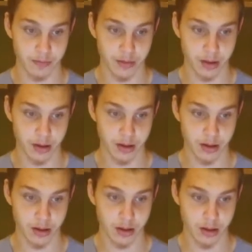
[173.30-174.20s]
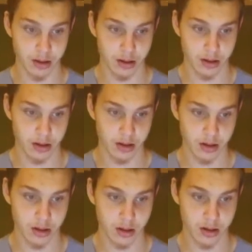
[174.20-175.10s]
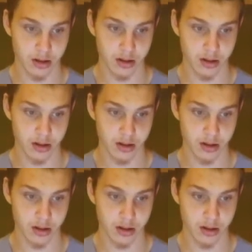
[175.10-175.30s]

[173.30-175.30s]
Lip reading: Nothing is said.